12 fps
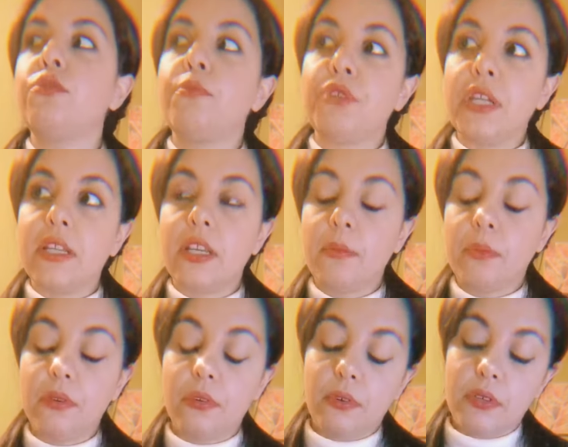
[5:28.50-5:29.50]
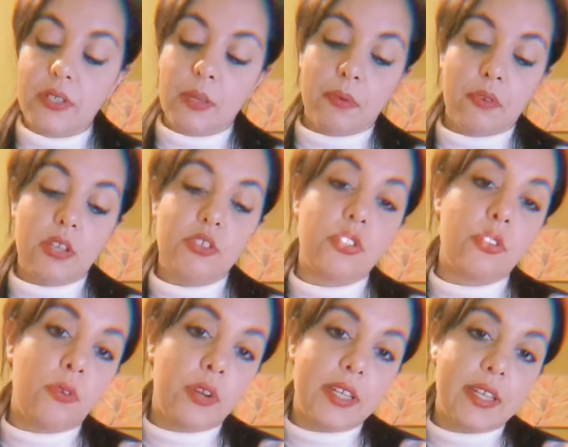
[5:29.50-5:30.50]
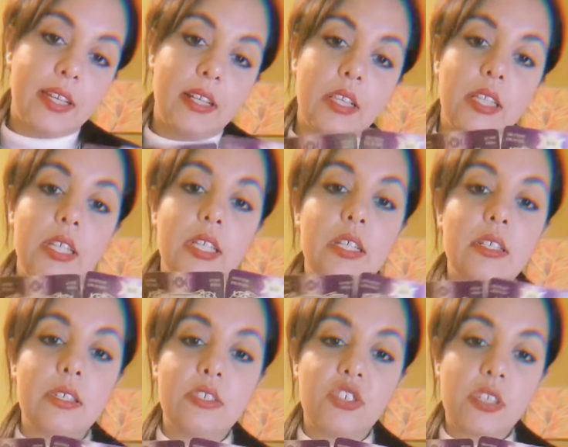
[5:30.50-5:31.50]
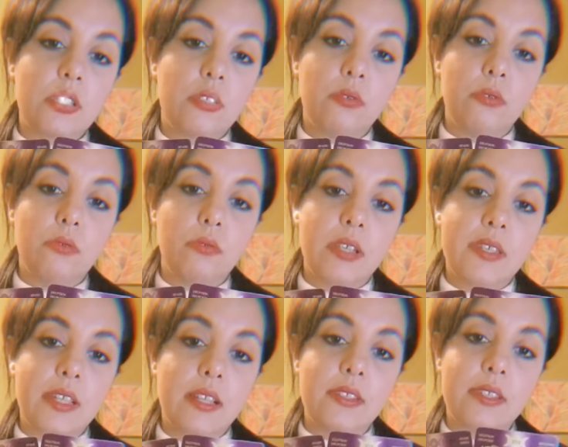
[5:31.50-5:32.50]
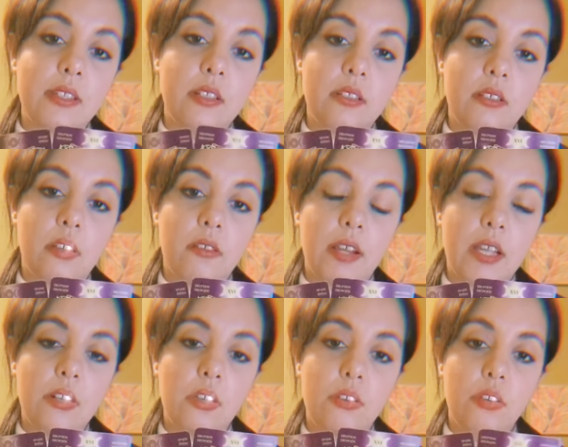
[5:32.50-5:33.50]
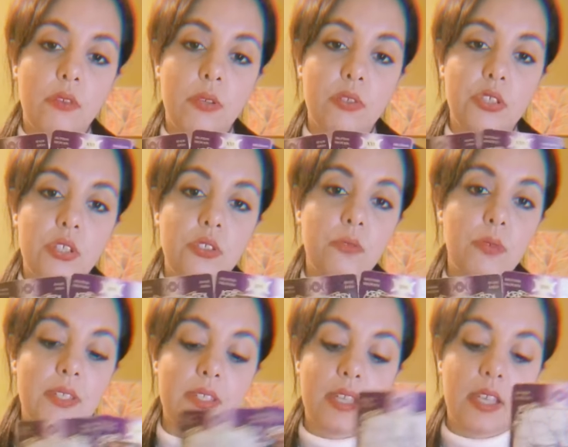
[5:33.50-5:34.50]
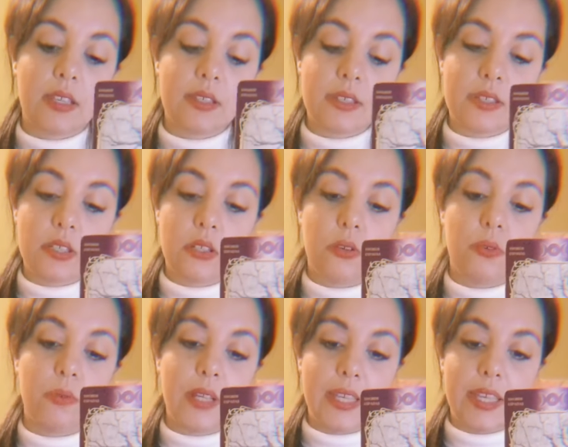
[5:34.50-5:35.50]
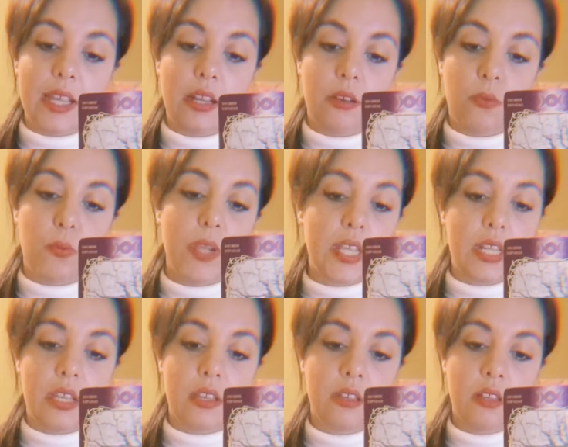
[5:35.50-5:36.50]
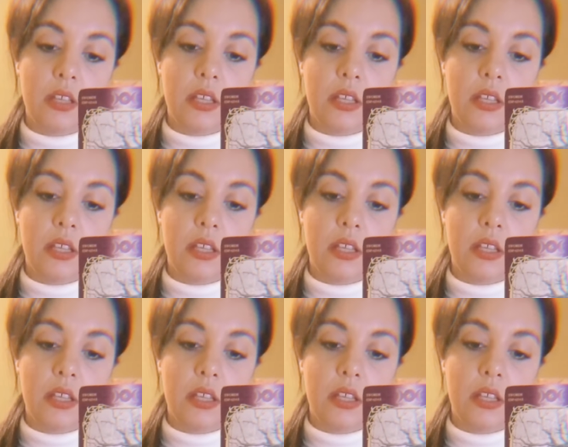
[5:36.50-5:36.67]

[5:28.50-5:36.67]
to a breakup or a separation, or it can lead just to a standstill, all right? Not knowing what to do, what's next. So again, waiting